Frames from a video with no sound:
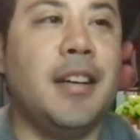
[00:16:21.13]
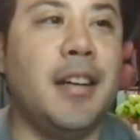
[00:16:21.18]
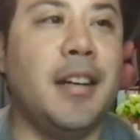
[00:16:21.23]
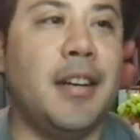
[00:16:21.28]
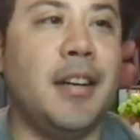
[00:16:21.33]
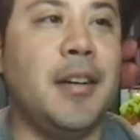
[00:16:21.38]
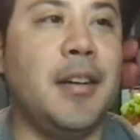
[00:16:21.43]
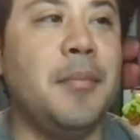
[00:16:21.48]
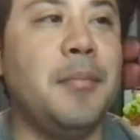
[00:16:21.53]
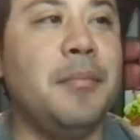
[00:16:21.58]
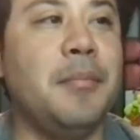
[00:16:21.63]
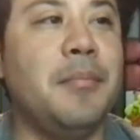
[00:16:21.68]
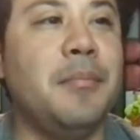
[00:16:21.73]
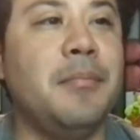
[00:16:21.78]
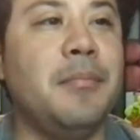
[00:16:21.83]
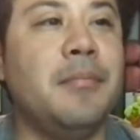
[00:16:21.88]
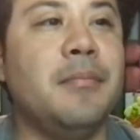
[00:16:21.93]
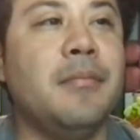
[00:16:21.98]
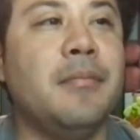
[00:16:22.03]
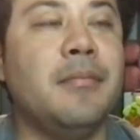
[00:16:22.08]
And
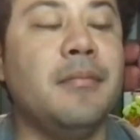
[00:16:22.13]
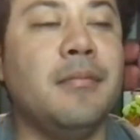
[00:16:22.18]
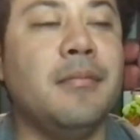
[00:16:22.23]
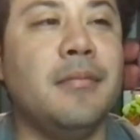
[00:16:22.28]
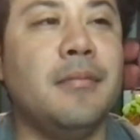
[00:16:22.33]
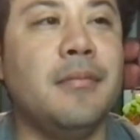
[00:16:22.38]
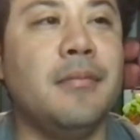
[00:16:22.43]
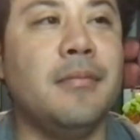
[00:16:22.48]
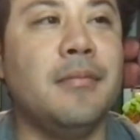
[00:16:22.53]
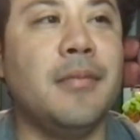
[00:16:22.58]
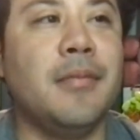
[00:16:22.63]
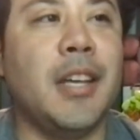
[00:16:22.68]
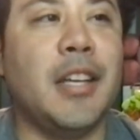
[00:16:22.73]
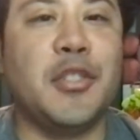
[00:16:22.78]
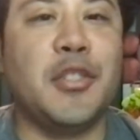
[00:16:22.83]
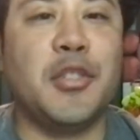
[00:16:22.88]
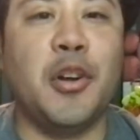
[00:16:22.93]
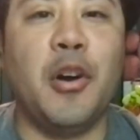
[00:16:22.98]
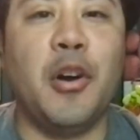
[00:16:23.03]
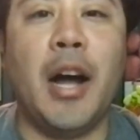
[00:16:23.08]

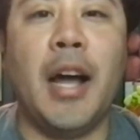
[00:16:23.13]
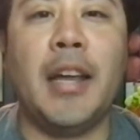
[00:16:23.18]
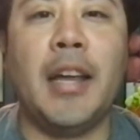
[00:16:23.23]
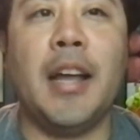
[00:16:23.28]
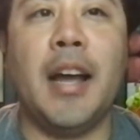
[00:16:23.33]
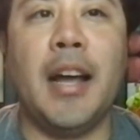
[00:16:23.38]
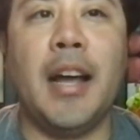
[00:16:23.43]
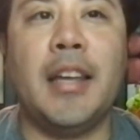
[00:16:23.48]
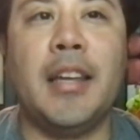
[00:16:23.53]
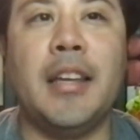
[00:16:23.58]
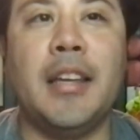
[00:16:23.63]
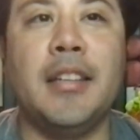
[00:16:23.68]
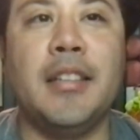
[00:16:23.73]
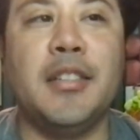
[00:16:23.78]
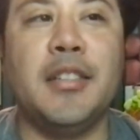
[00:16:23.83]
so I